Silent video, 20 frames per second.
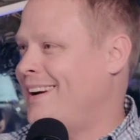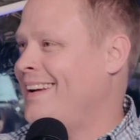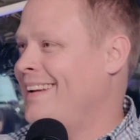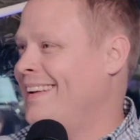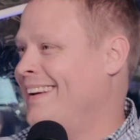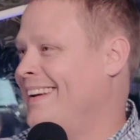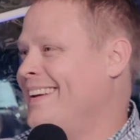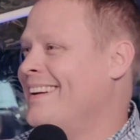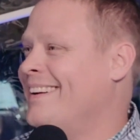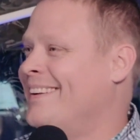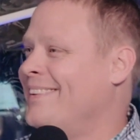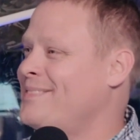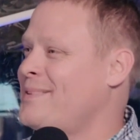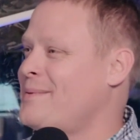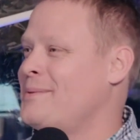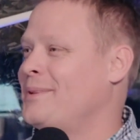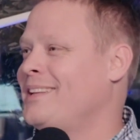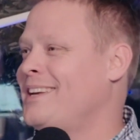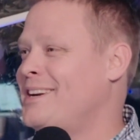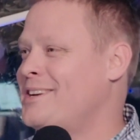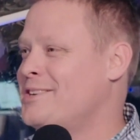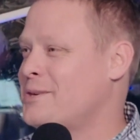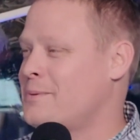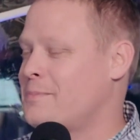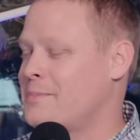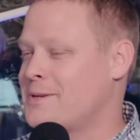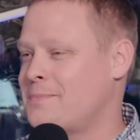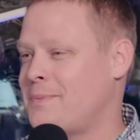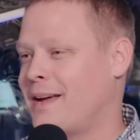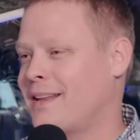right? From a
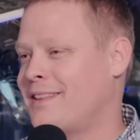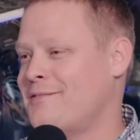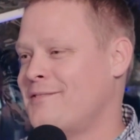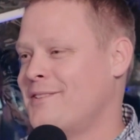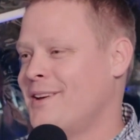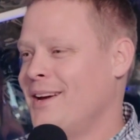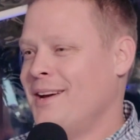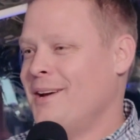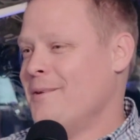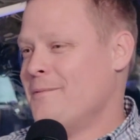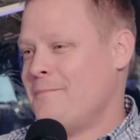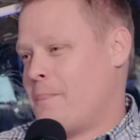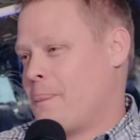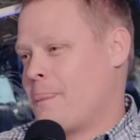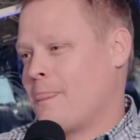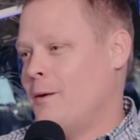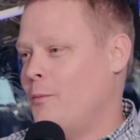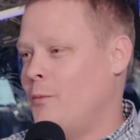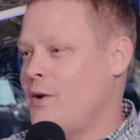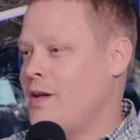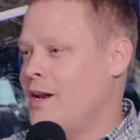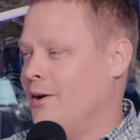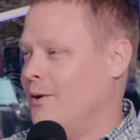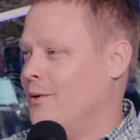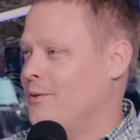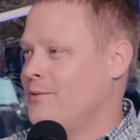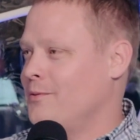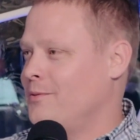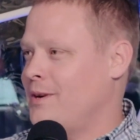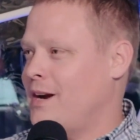leadership perspective, we're
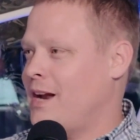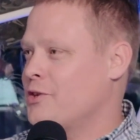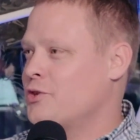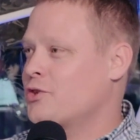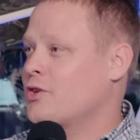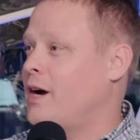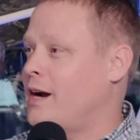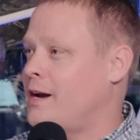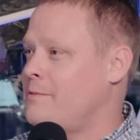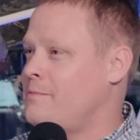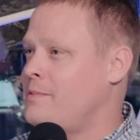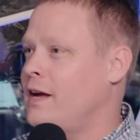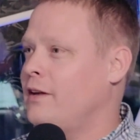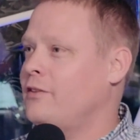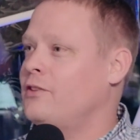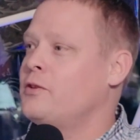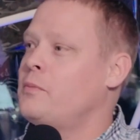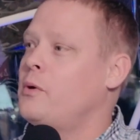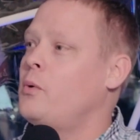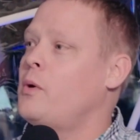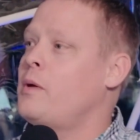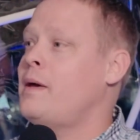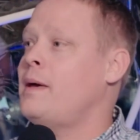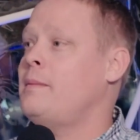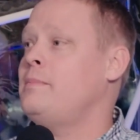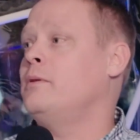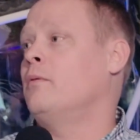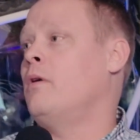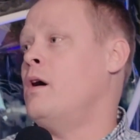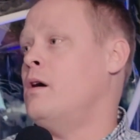not trying to BS you, but we
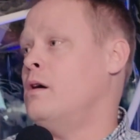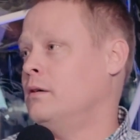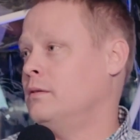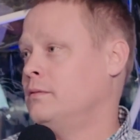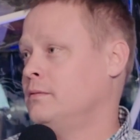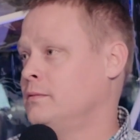may be wrong,